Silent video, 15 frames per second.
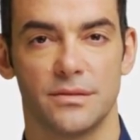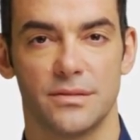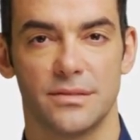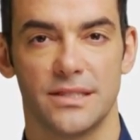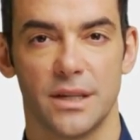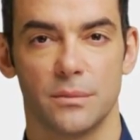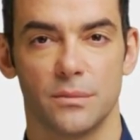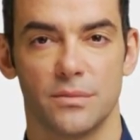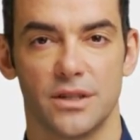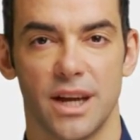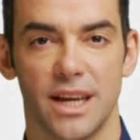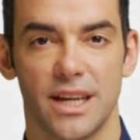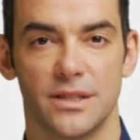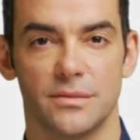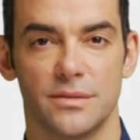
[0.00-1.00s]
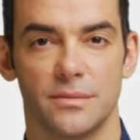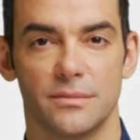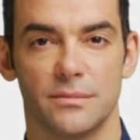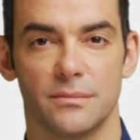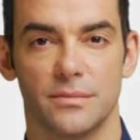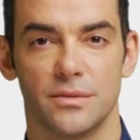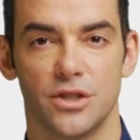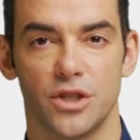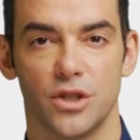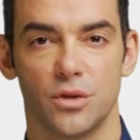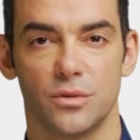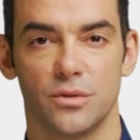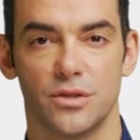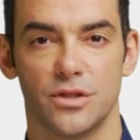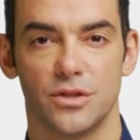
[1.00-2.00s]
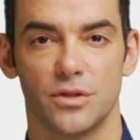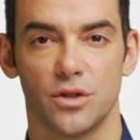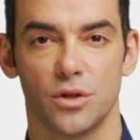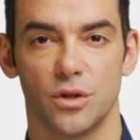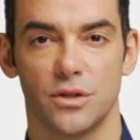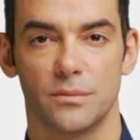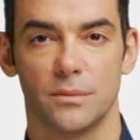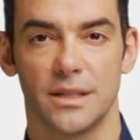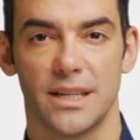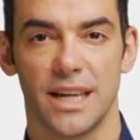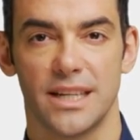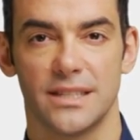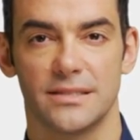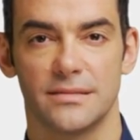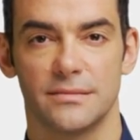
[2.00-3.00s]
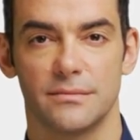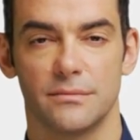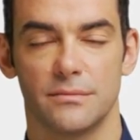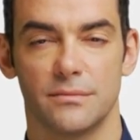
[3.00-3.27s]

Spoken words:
Step 5. Choose your toll plan.